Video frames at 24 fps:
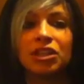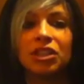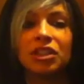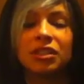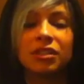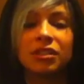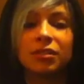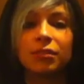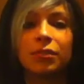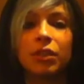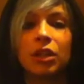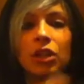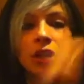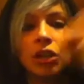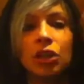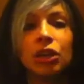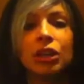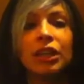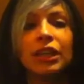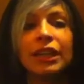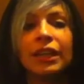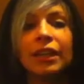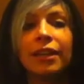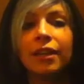It's a
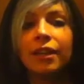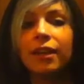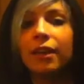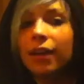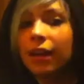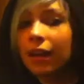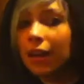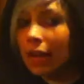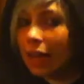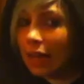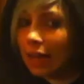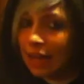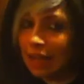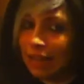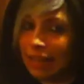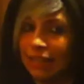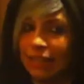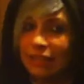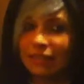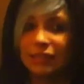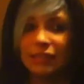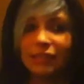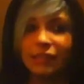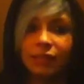hoodie
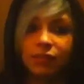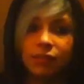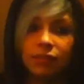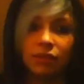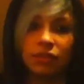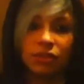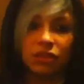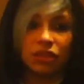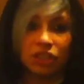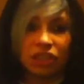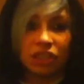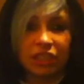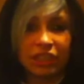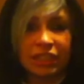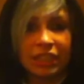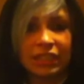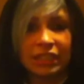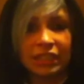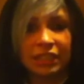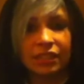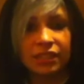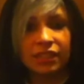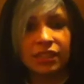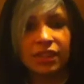and
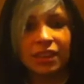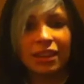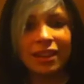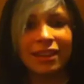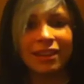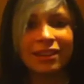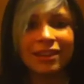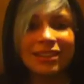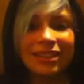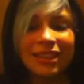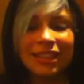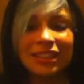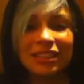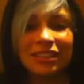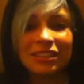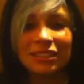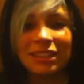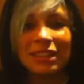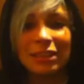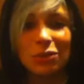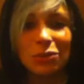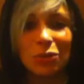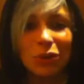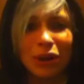jeans, and
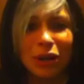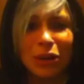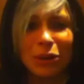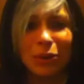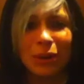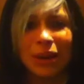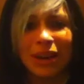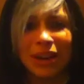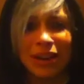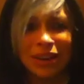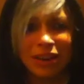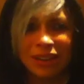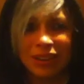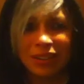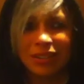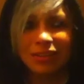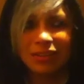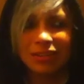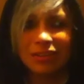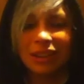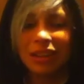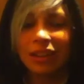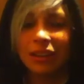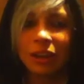that's like what I wear
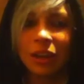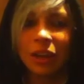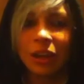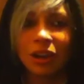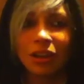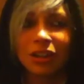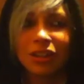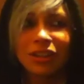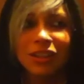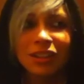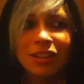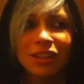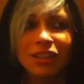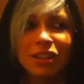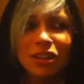a lot,